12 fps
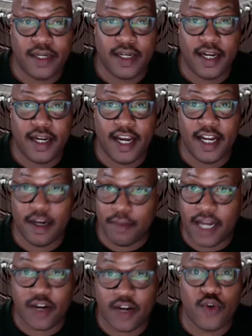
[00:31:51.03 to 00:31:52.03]
Mm-hmm. And I'm mm-hmm.
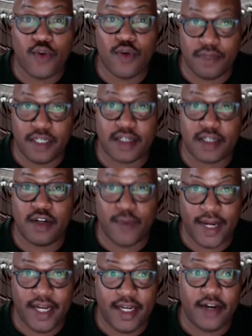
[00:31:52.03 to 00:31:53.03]
like, cool, I'm just going to
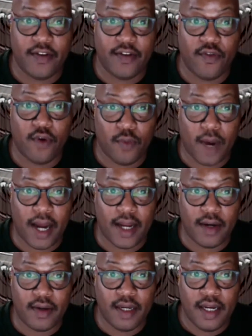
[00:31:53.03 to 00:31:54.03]
wade here for a while.